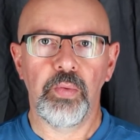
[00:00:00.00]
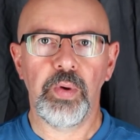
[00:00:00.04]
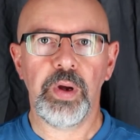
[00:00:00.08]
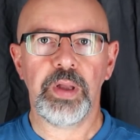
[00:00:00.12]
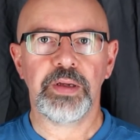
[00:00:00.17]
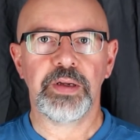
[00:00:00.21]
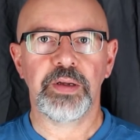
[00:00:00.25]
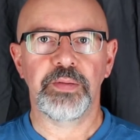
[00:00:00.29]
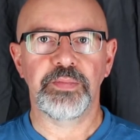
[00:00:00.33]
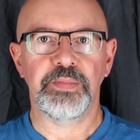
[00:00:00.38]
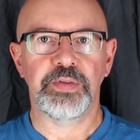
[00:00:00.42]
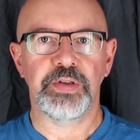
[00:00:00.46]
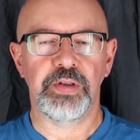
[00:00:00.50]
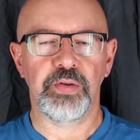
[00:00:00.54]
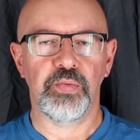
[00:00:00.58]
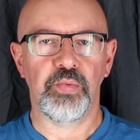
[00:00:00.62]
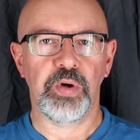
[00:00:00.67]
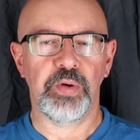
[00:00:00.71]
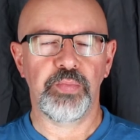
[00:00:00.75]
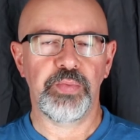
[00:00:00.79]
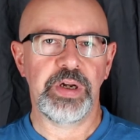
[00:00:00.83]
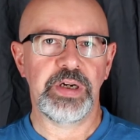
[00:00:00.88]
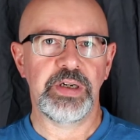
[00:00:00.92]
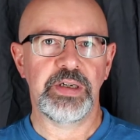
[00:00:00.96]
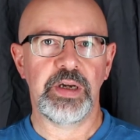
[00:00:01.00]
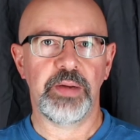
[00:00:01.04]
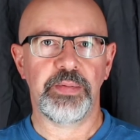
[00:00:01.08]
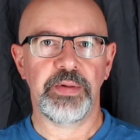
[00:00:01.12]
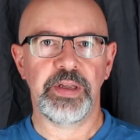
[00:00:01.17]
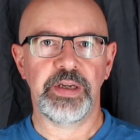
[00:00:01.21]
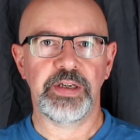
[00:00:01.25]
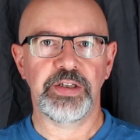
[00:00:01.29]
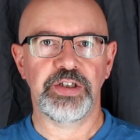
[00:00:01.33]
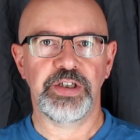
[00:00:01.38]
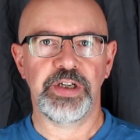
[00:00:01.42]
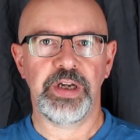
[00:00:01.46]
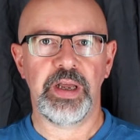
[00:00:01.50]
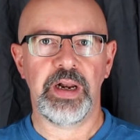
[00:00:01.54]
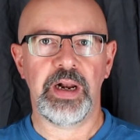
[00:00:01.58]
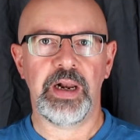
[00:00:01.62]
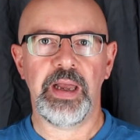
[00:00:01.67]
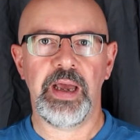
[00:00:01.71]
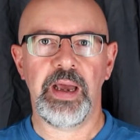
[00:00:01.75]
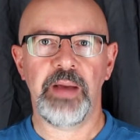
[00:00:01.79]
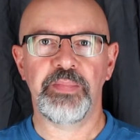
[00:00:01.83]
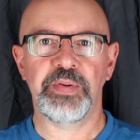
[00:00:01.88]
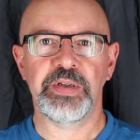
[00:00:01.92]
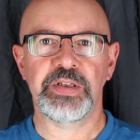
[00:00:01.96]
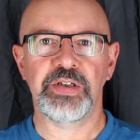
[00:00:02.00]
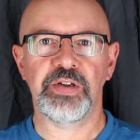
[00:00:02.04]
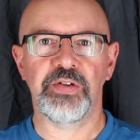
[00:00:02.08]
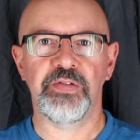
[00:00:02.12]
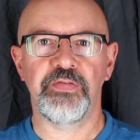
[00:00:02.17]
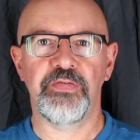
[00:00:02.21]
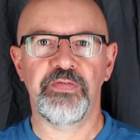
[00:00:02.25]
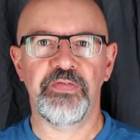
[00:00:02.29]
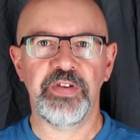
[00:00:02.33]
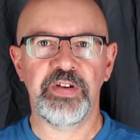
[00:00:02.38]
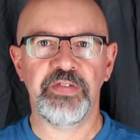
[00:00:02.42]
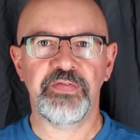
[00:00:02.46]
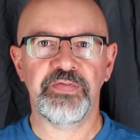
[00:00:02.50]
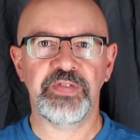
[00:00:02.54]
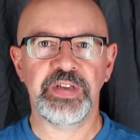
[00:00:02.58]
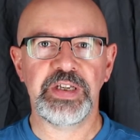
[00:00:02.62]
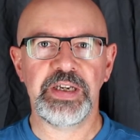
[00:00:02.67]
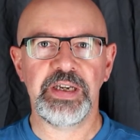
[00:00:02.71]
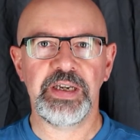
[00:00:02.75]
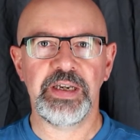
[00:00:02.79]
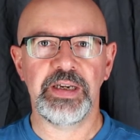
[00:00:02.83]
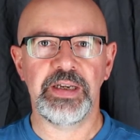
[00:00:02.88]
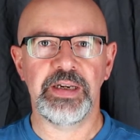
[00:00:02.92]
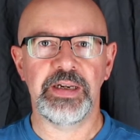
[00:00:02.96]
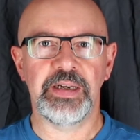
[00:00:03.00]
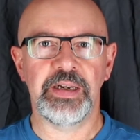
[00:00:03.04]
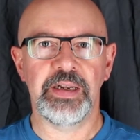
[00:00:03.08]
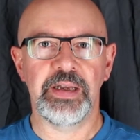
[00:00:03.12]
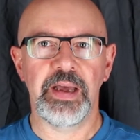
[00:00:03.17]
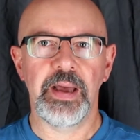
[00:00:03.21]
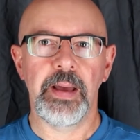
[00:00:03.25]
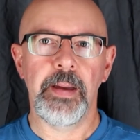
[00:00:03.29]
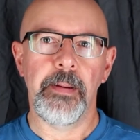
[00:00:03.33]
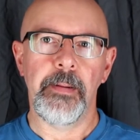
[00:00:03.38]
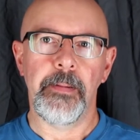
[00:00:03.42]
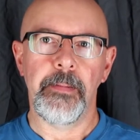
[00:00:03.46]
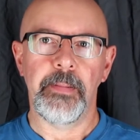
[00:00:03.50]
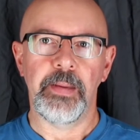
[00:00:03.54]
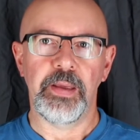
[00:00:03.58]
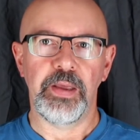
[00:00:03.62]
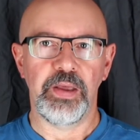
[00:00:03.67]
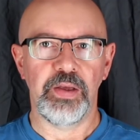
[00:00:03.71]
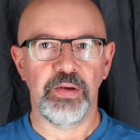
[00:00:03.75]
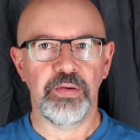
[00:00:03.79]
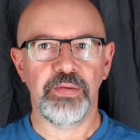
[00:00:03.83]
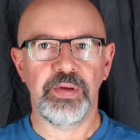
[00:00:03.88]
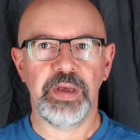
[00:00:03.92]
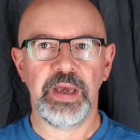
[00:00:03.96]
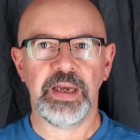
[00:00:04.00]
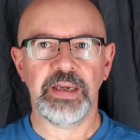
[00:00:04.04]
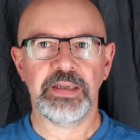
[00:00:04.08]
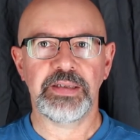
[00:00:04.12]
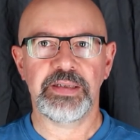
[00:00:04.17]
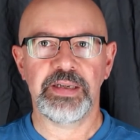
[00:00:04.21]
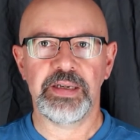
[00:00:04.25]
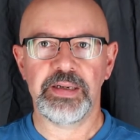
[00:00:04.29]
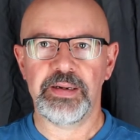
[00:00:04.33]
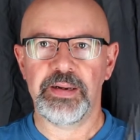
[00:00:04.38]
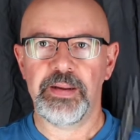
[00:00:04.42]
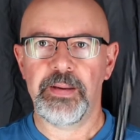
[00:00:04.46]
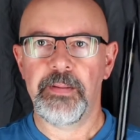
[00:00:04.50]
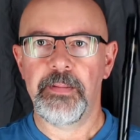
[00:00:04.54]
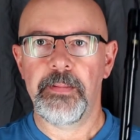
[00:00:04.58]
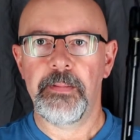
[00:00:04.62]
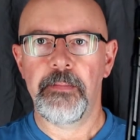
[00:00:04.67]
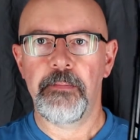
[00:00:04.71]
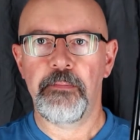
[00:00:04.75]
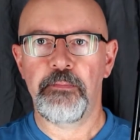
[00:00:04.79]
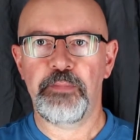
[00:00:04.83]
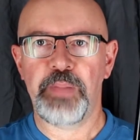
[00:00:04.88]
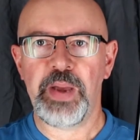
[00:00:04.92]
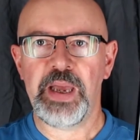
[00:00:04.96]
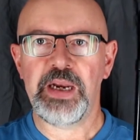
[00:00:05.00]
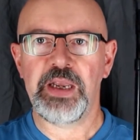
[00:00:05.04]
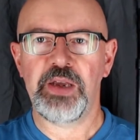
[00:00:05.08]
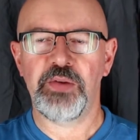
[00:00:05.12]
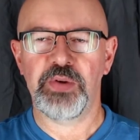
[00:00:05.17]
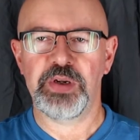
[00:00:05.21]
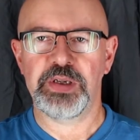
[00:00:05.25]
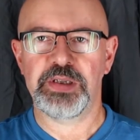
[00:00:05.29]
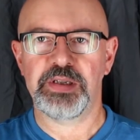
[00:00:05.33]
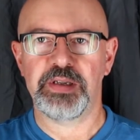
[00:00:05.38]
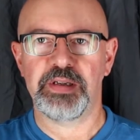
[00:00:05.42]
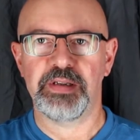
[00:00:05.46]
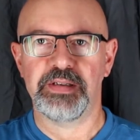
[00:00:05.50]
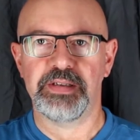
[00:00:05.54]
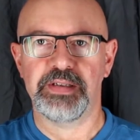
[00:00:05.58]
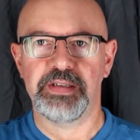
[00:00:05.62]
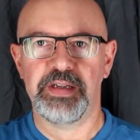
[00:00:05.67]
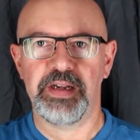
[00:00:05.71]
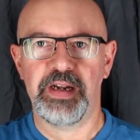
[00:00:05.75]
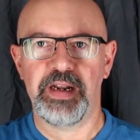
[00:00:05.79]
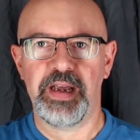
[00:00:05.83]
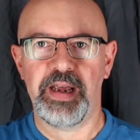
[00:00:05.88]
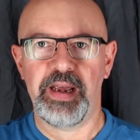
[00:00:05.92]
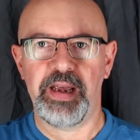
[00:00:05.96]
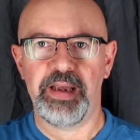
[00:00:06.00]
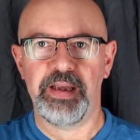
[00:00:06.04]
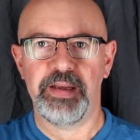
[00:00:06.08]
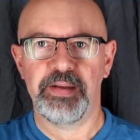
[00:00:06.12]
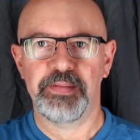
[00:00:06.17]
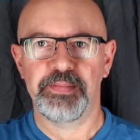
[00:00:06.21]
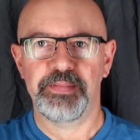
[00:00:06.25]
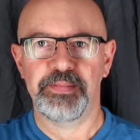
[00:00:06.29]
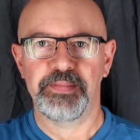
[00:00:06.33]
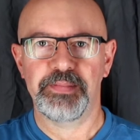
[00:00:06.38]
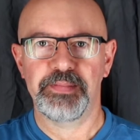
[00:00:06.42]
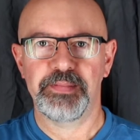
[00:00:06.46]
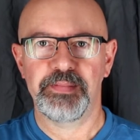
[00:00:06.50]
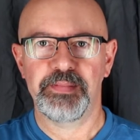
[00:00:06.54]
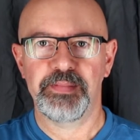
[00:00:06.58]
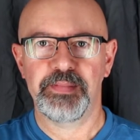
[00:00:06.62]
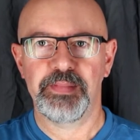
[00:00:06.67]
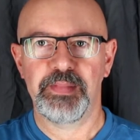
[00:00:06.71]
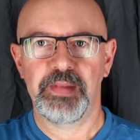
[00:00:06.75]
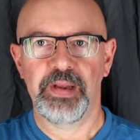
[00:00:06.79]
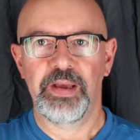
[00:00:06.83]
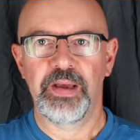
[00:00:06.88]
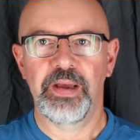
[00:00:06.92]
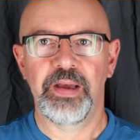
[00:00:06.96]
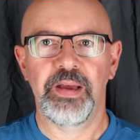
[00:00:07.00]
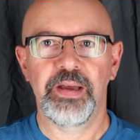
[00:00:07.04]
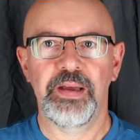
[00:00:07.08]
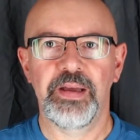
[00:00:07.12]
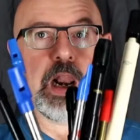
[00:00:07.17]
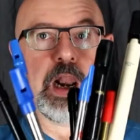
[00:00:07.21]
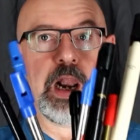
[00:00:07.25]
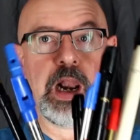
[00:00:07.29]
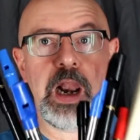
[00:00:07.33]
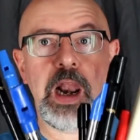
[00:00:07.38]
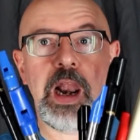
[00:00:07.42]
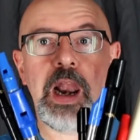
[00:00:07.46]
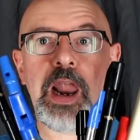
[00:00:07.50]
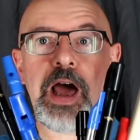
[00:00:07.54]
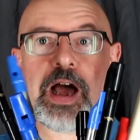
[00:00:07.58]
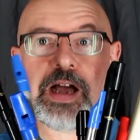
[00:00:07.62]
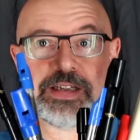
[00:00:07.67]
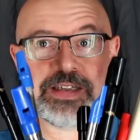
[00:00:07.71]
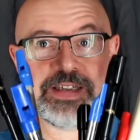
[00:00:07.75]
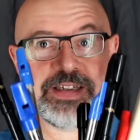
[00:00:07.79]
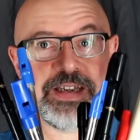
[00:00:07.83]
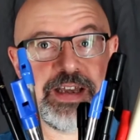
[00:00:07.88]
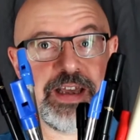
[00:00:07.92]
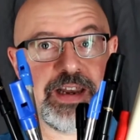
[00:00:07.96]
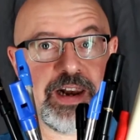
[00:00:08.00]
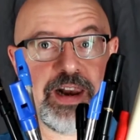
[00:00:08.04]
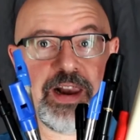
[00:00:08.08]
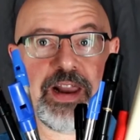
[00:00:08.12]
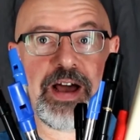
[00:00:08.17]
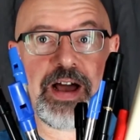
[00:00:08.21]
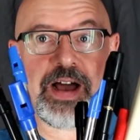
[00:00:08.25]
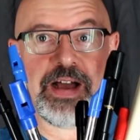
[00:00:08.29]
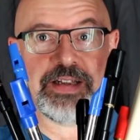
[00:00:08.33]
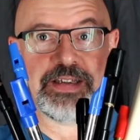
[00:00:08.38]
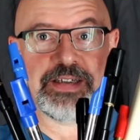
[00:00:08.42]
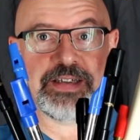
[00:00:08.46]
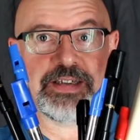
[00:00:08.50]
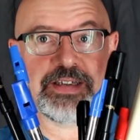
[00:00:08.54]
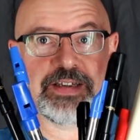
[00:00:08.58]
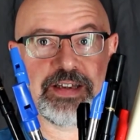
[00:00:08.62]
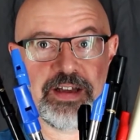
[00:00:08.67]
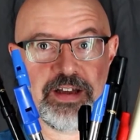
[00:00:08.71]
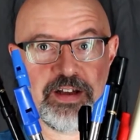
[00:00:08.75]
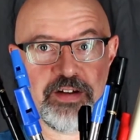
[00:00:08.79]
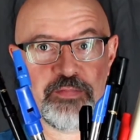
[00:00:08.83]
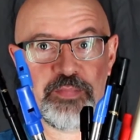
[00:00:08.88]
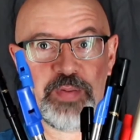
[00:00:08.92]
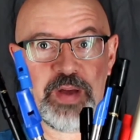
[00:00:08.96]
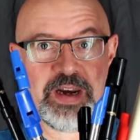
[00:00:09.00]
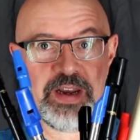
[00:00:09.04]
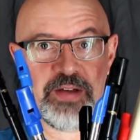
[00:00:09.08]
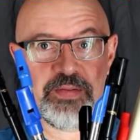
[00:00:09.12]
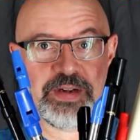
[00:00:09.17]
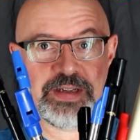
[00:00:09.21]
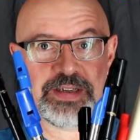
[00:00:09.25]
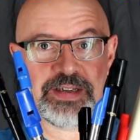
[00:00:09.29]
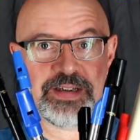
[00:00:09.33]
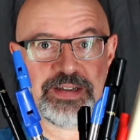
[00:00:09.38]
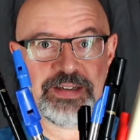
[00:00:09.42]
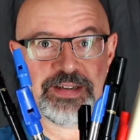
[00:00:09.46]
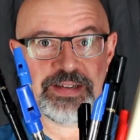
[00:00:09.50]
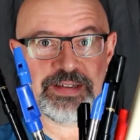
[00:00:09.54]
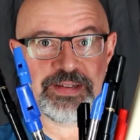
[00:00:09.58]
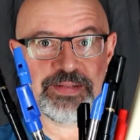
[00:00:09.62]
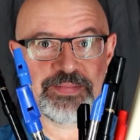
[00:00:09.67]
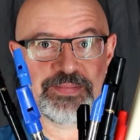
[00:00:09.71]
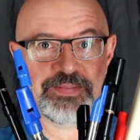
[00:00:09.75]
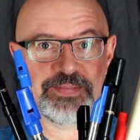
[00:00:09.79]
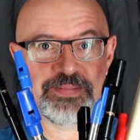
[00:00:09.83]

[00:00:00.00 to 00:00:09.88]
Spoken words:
Welcome to the Woodwind Doubling Channel, episode 15. You guessed it, Pennywhistles today. Lots and lots of Pennywhistles.